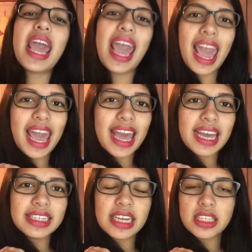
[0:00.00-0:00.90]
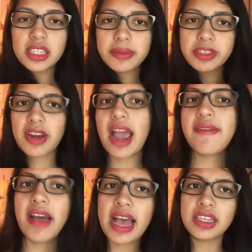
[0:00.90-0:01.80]
and
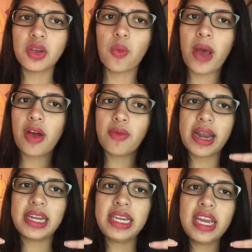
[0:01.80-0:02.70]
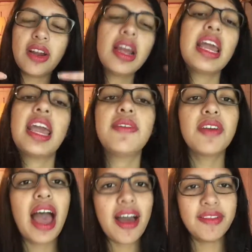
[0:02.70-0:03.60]
subscribe as well right here if
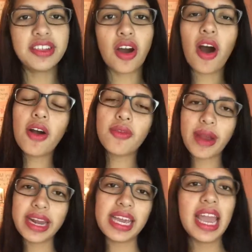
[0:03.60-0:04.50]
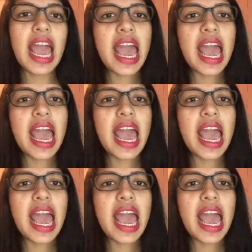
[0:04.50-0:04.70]
you haven't already.